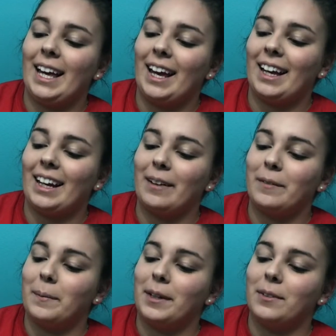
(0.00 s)
And I'm
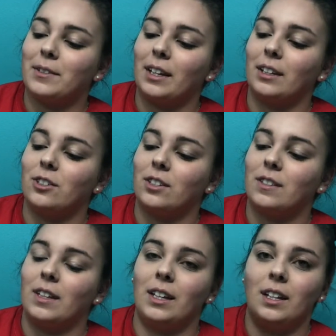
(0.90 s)
going to be using
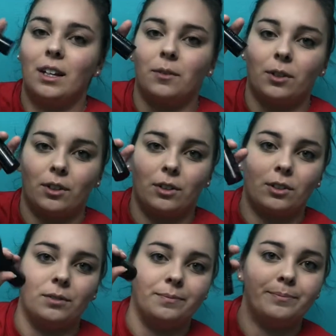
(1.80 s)
just the
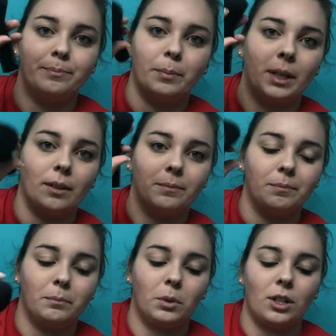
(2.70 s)
CoverGirl big
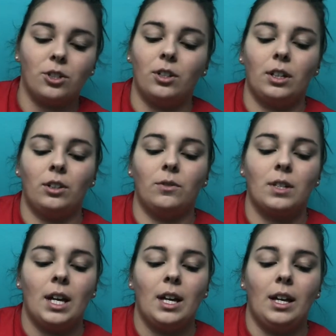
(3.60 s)
brush. You can
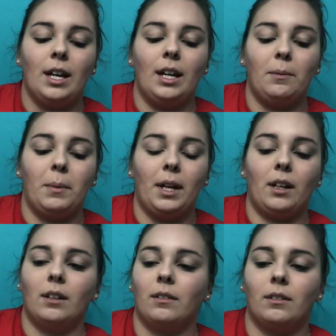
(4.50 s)
use any big